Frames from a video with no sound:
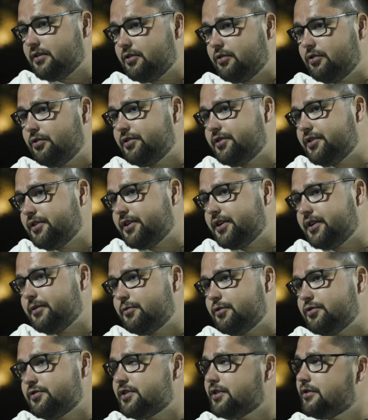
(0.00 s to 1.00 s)

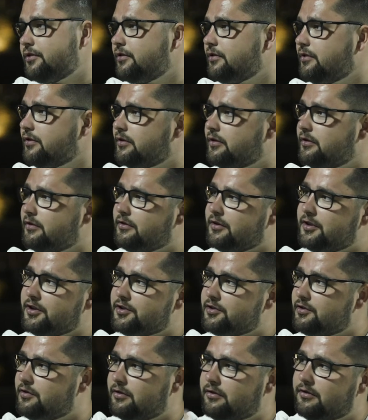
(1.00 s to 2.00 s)
ordering music, or
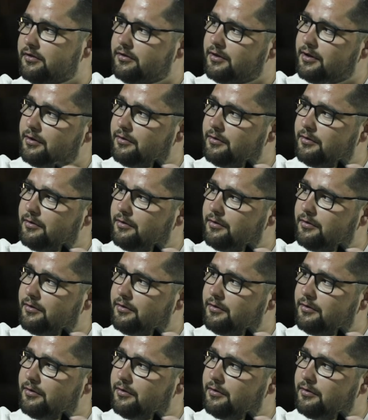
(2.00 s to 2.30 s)
it's all